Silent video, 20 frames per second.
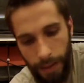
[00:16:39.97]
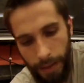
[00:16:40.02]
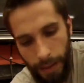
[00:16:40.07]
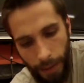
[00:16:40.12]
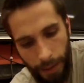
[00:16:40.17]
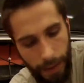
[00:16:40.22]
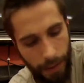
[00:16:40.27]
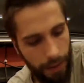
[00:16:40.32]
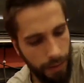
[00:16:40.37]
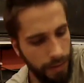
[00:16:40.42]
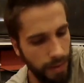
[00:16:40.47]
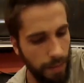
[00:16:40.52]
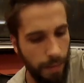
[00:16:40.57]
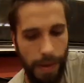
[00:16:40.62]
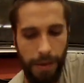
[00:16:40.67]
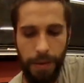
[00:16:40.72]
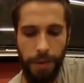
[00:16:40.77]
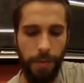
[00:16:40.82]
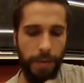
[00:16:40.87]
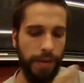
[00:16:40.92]
Now here's the
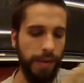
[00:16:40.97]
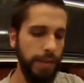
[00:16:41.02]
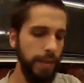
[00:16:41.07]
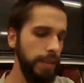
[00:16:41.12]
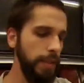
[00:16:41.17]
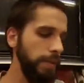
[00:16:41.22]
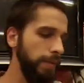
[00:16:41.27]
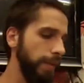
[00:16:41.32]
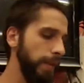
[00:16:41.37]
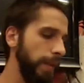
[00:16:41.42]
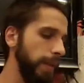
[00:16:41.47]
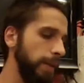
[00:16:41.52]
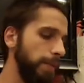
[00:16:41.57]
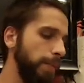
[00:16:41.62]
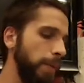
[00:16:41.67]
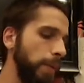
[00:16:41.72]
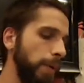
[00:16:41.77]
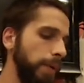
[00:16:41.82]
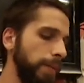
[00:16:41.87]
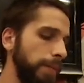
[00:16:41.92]
measurement. This is a really
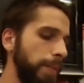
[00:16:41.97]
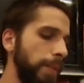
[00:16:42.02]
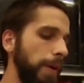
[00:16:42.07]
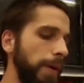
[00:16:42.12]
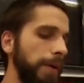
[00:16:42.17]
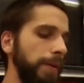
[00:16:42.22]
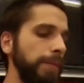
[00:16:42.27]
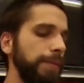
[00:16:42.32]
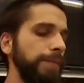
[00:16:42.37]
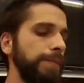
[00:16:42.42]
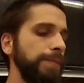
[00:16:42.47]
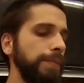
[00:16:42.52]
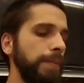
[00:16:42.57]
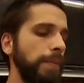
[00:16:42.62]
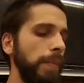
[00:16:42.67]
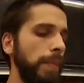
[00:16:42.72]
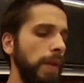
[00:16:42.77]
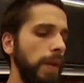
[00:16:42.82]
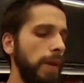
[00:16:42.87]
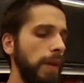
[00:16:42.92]
important part,
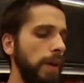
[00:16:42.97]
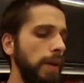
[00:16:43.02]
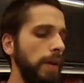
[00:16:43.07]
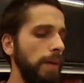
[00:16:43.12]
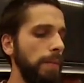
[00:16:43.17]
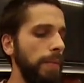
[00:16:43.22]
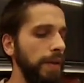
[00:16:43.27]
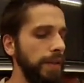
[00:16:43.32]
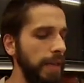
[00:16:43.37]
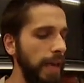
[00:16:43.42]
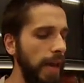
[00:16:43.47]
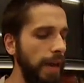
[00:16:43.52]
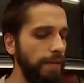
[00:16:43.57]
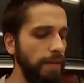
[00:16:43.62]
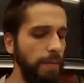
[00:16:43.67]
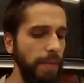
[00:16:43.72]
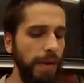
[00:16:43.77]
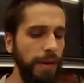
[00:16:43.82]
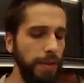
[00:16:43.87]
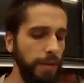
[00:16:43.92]
because I have
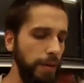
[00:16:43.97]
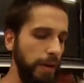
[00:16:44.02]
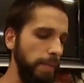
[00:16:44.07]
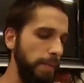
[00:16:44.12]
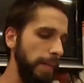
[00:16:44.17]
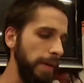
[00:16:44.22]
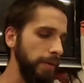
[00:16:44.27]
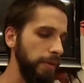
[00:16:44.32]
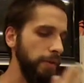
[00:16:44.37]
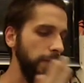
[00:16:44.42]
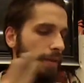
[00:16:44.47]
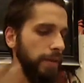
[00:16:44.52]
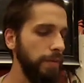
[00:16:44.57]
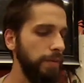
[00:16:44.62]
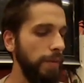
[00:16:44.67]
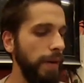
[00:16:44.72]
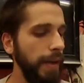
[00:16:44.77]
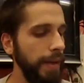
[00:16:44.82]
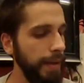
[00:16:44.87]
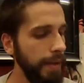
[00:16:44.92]
to make sure I measure
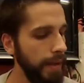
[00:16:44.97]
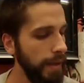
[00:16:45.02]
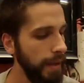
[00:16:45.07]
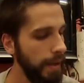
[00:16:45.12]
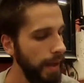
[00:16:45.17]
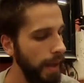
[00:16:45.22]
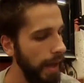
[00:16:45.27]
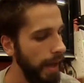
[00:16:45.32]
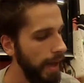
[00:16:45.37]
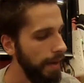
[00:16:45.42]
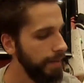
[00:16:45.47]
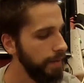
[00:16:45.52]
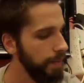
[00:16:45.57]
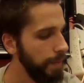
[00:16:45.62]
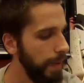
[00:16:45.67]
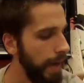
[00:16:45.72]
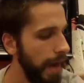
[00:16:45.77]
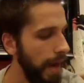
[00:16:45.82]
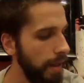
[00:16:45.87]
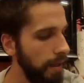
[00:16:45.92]
this right. I have
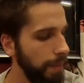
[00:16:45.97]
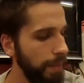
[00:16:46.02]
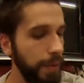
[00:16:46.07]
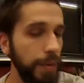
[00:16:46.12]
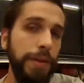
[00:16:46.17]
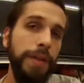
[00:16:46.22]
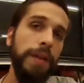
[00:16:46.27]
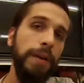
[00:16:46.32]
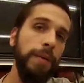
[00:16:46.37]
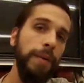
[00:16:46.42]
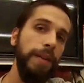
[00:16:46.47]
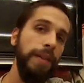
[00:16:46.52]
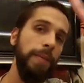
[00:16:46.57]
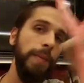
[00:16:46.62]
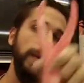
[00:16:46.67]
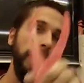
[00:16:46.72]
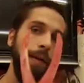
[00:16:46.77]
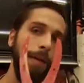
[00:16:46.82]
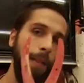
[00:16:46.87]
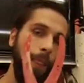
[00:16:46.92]
some calipers here
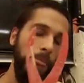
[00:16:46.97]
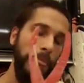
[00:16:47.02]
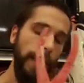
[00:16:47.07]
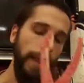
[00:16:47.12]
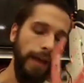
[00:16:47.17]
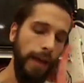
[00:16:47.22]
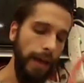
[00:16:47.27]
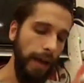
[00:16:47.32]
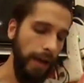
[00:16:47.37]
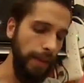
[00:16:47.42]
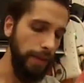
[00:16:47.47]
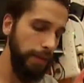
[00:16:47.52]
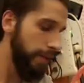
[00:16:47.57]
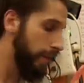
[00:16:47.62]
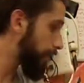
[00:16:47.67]
with me. There's